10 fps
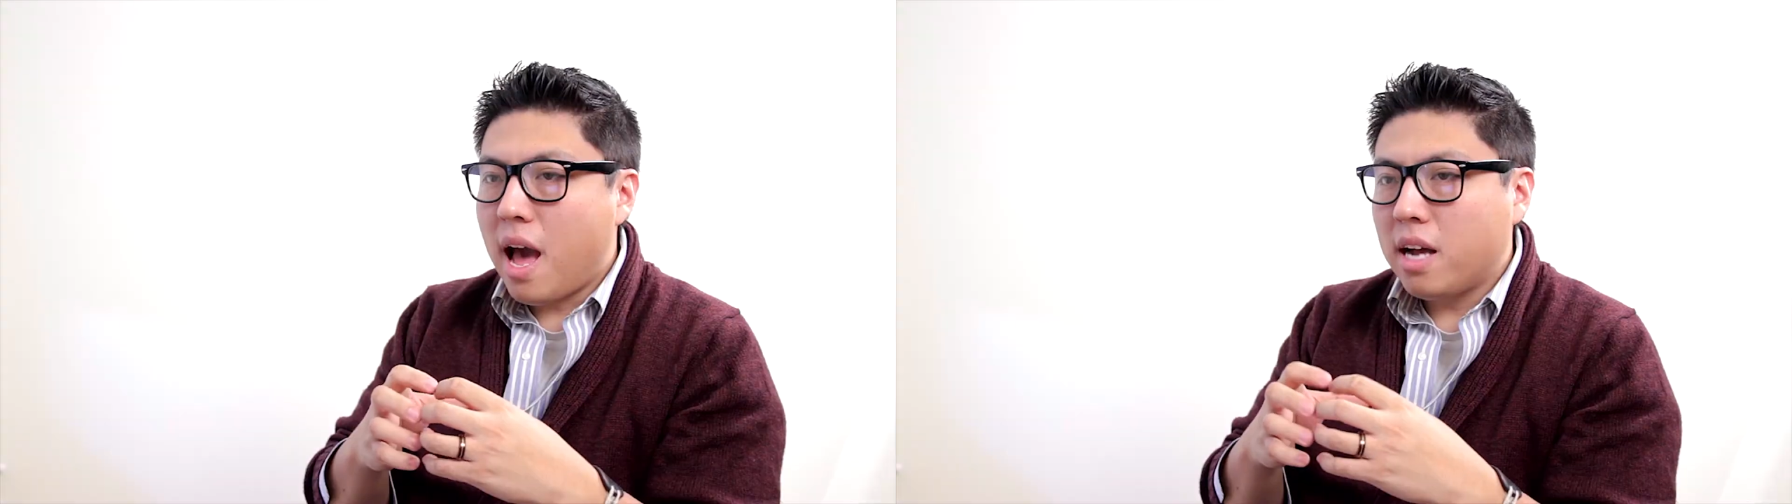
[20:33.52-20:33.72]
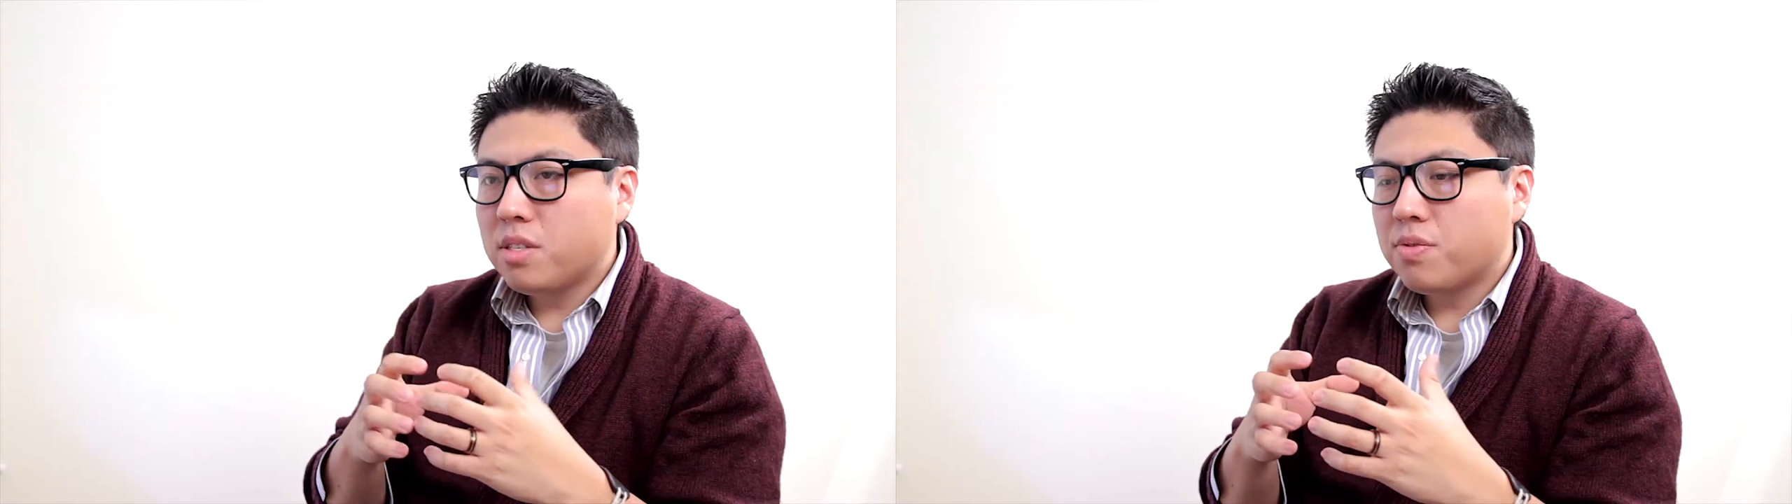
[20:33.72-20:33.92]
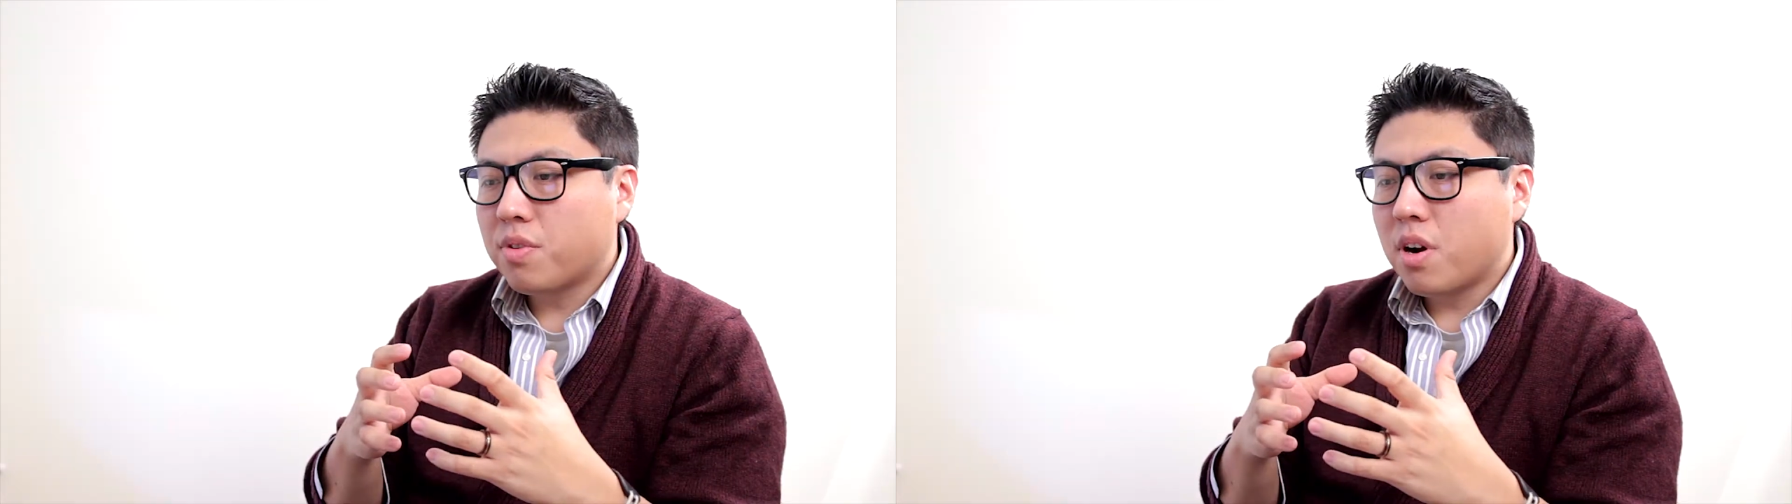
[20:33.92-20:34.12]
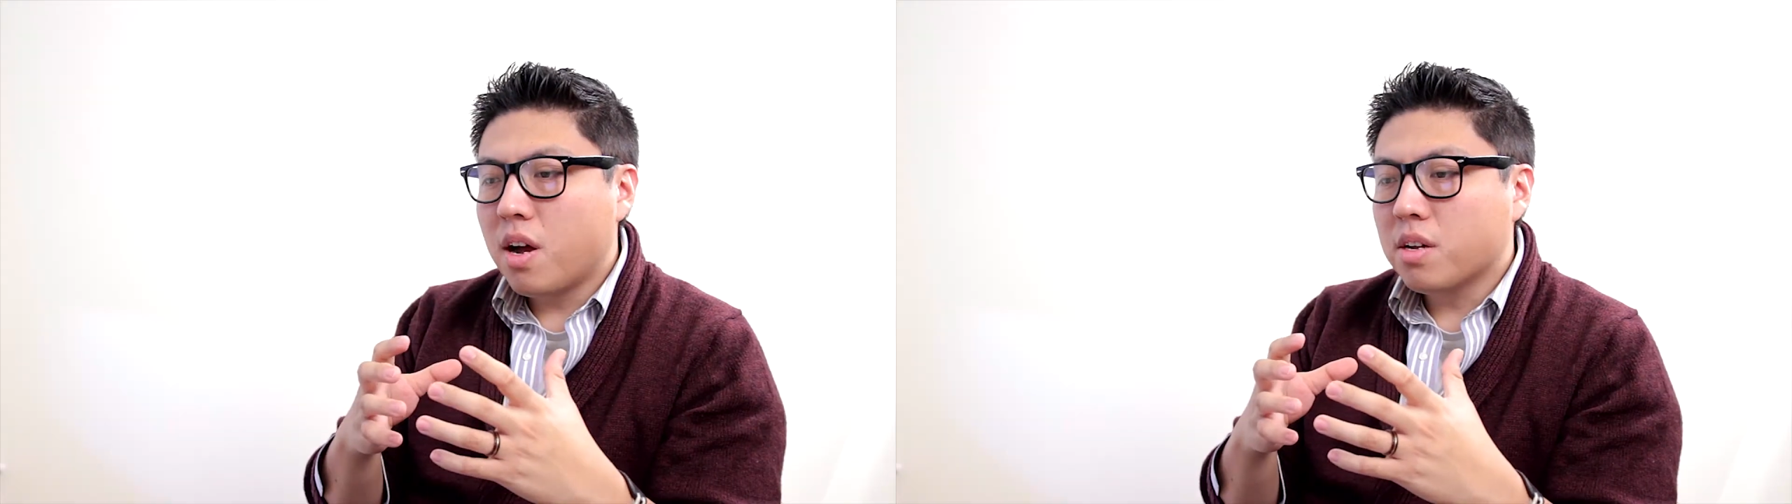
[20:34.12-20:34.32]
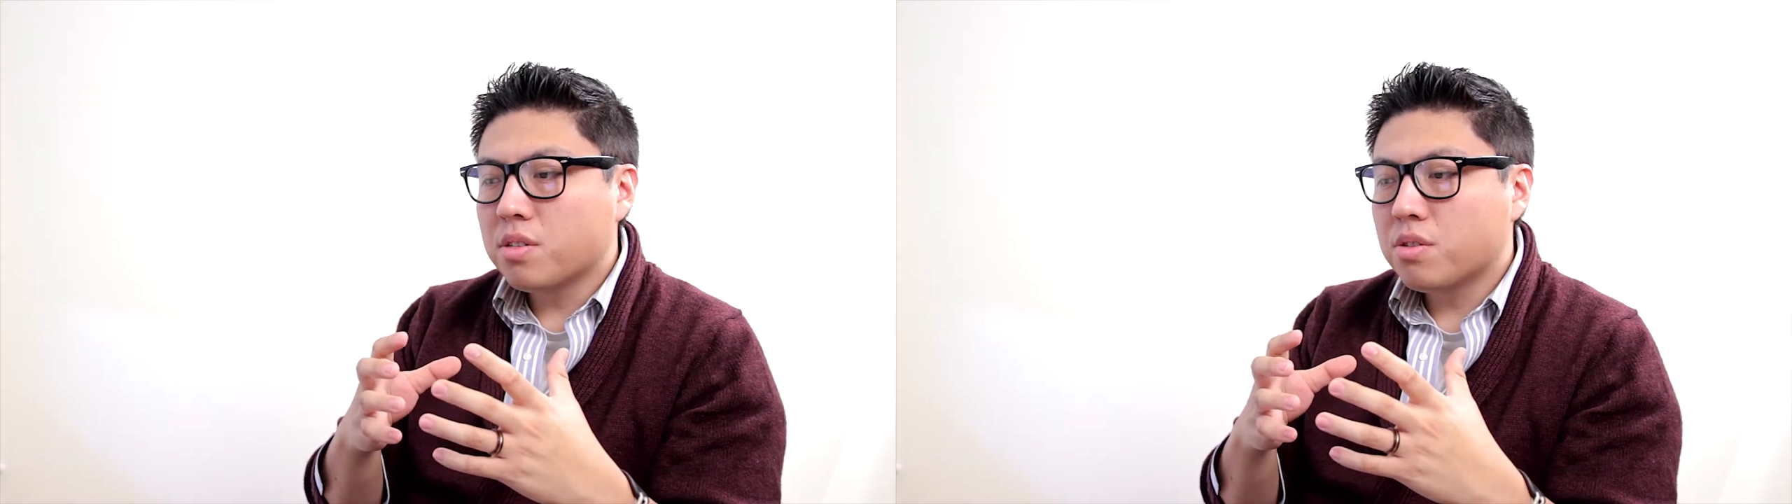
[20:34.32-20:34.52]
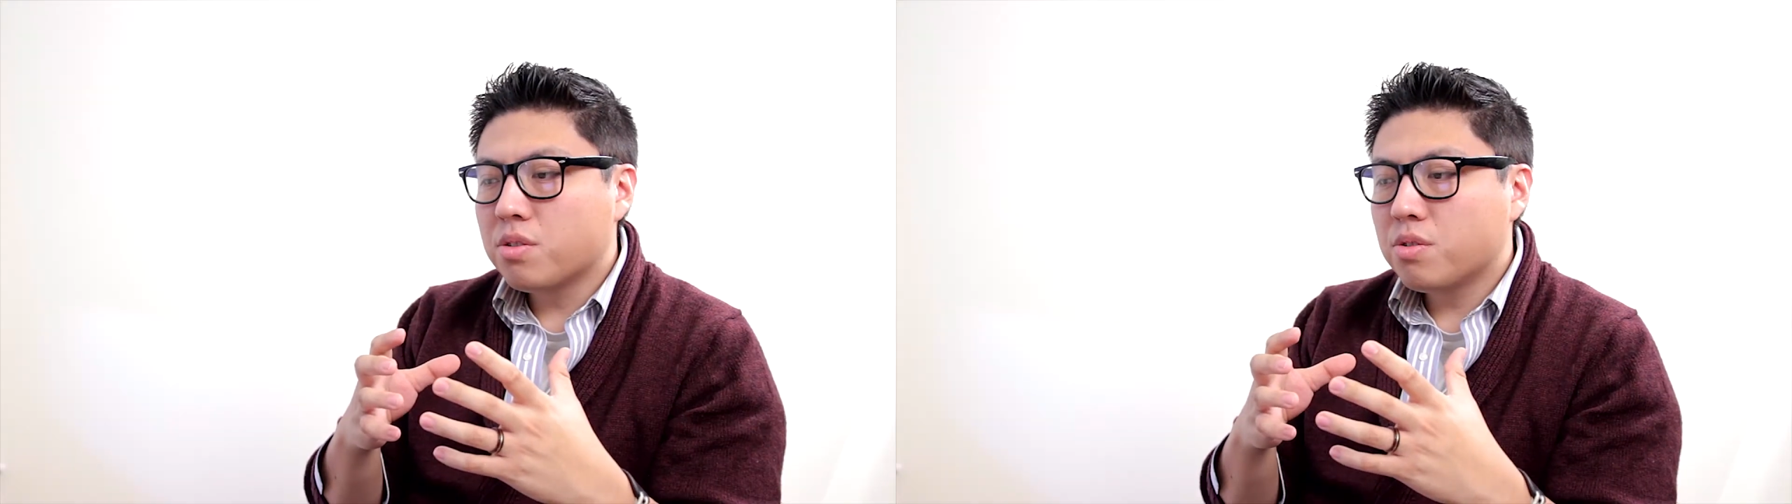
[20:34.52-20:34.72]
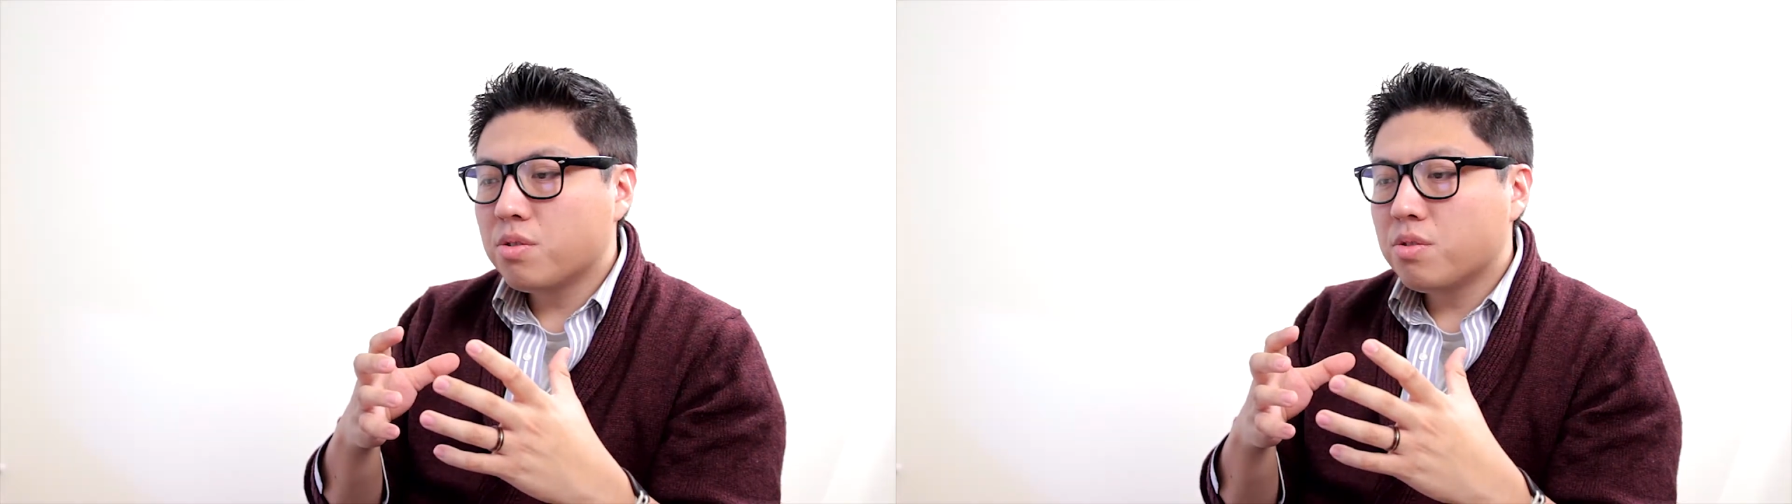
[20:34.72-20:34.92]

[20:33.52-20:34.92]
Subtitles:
Ads for us